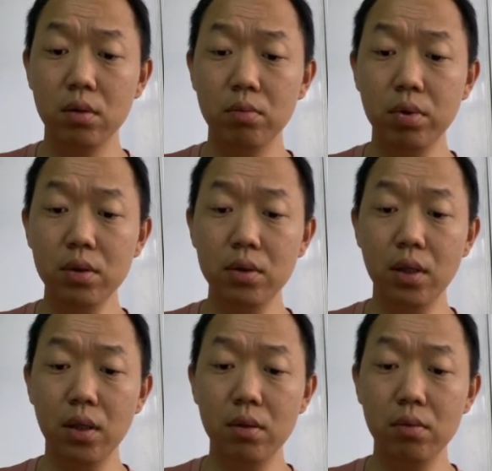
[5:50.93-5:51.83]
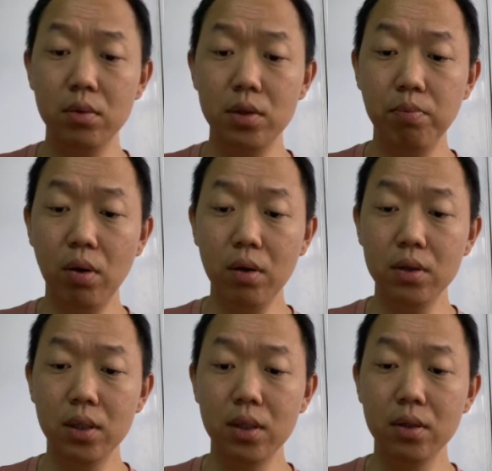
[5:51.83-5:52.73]
put the spot
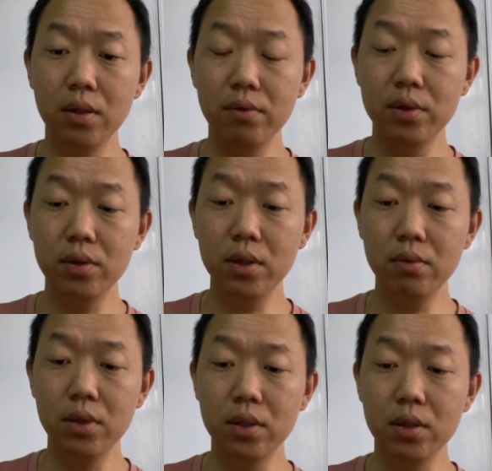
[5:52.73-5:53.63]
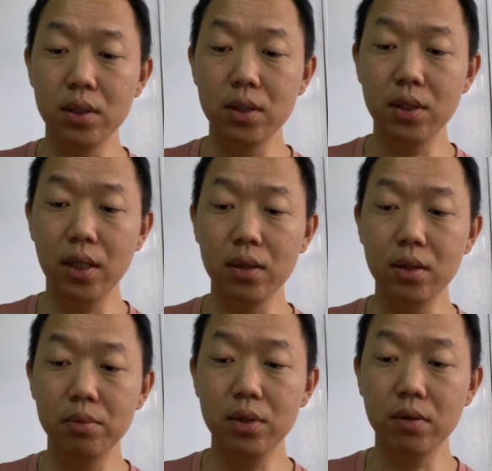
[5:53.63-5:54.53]
in the refrigerator which is at a
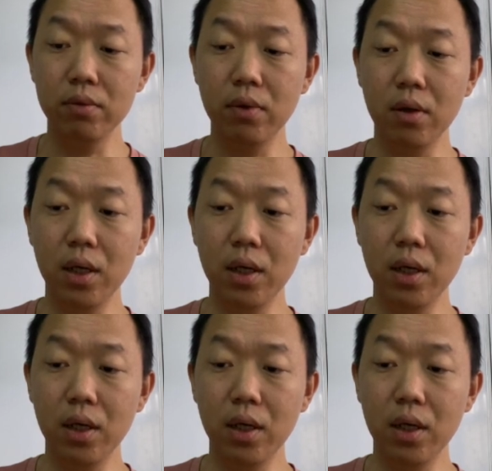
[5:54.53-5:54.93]
temperature of 4.